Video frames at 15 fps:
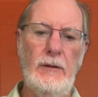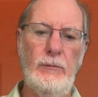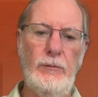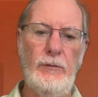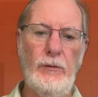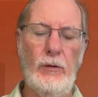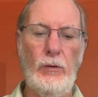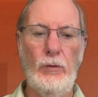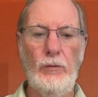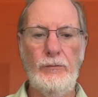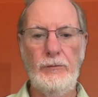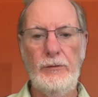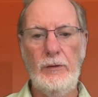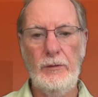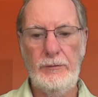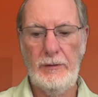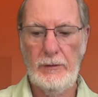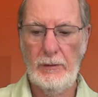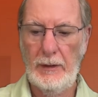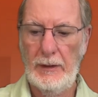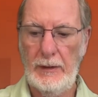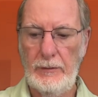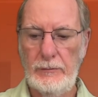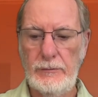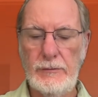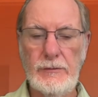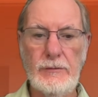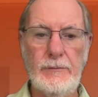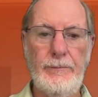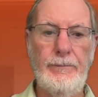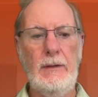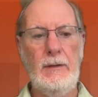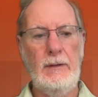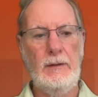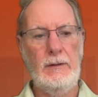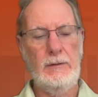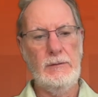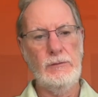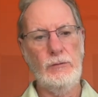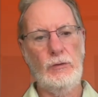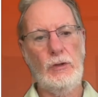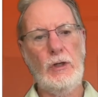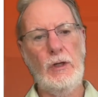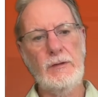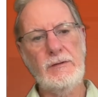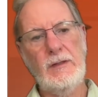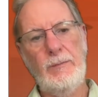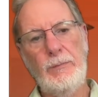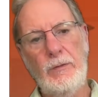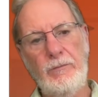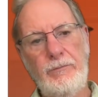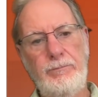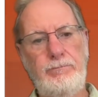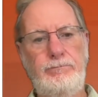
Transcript: with orthodontic aligners. So the concept of